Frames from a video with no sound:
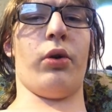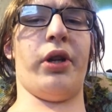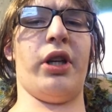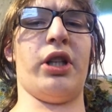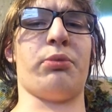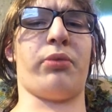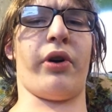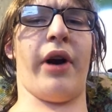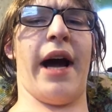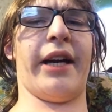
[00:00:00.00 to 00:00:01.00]
the
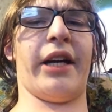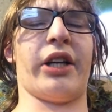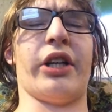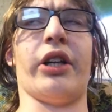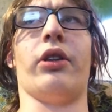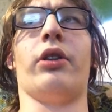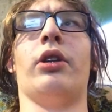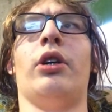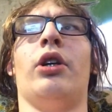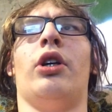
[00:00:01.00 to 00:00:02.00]
sporadic and
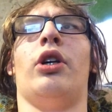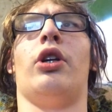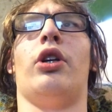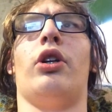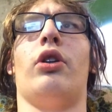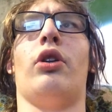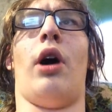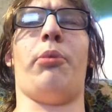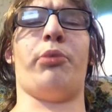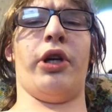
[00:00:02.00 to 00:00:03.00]

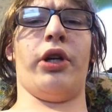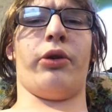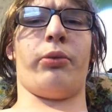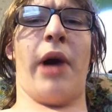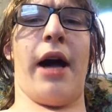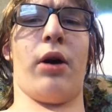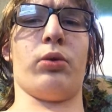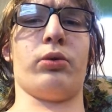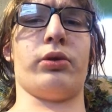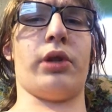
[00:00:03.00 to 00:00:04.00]
not being
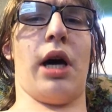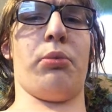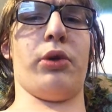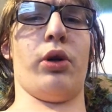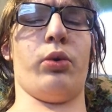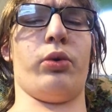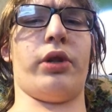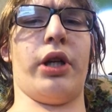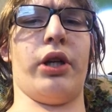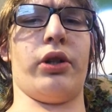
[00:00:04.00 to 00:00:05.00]
around to upload
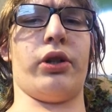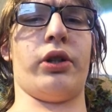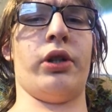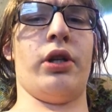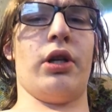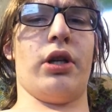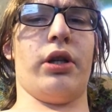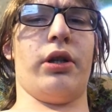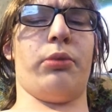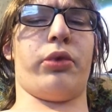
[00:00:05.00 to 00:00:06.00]
things.
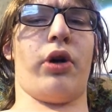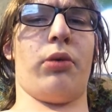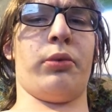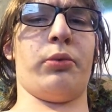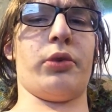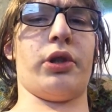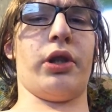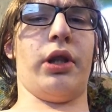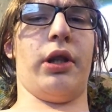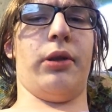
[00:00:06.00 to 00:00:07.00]

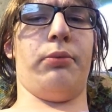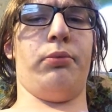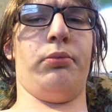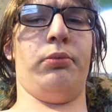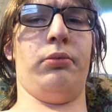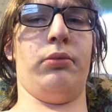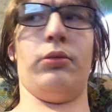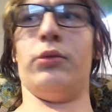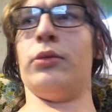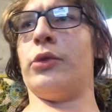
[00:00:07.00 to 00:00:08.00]
Problems.
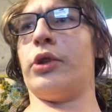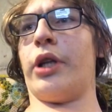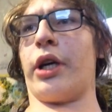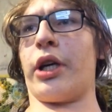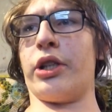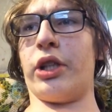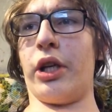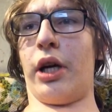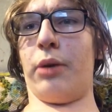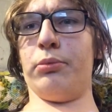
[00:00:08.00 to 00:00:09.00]
Like I
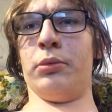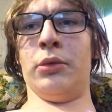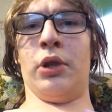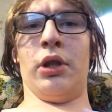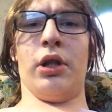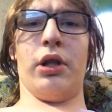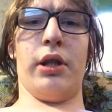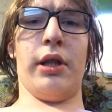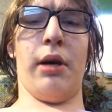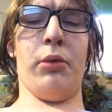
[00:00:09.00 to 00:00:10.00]
say, I'm
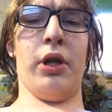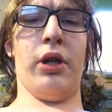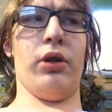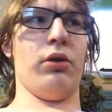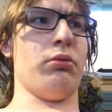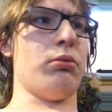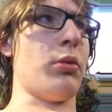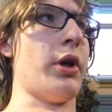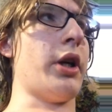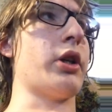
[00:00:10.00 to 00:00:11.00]
limited
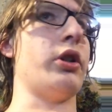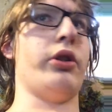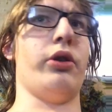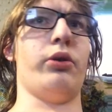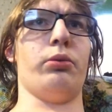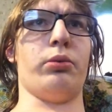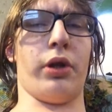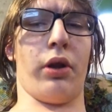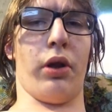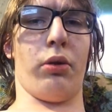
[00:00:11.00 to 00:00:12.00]
in what I can do
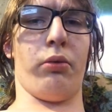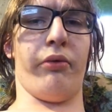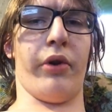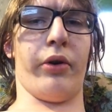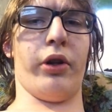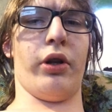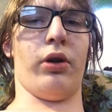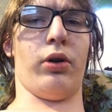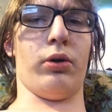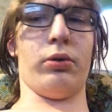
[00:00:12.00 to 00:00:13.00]
with very
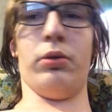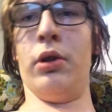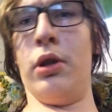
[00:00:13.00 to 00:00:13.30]
little